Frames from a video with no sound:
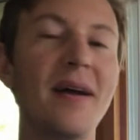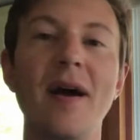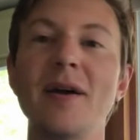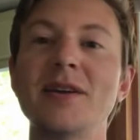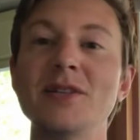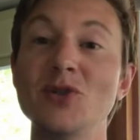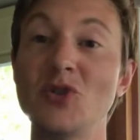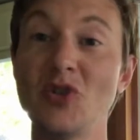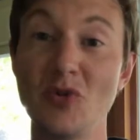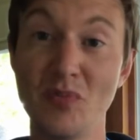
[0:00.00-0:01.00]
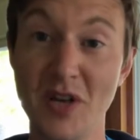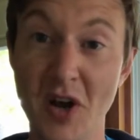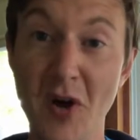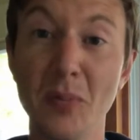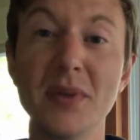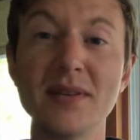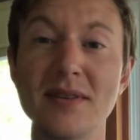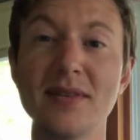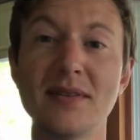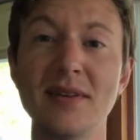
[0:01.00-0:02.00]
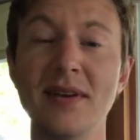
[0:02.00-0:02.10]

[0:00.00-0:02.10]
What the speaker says: are consumed in hopelessness.